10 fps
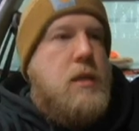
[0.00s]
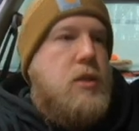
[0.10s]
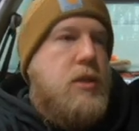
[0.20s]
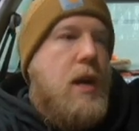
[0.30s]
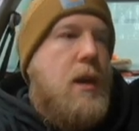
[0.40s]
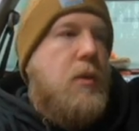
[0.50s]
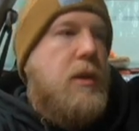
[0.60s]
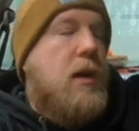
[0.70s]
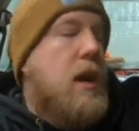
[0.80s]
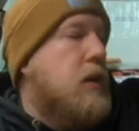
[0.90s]
its job
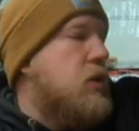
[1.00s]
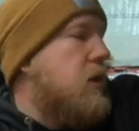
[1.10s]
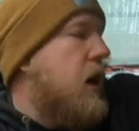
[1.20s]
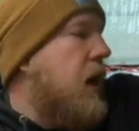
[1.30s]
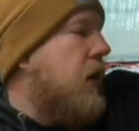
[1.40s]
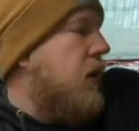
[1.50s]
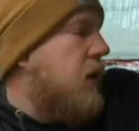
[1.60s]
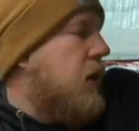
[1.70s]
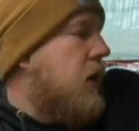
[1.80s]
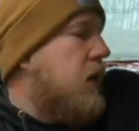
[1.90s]
when you're on track.
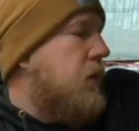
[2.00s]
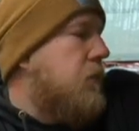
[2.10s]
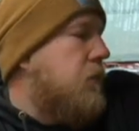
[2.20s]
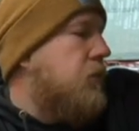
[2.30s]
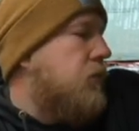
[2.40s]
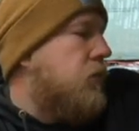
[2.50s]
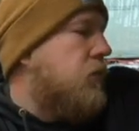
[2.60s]
Um,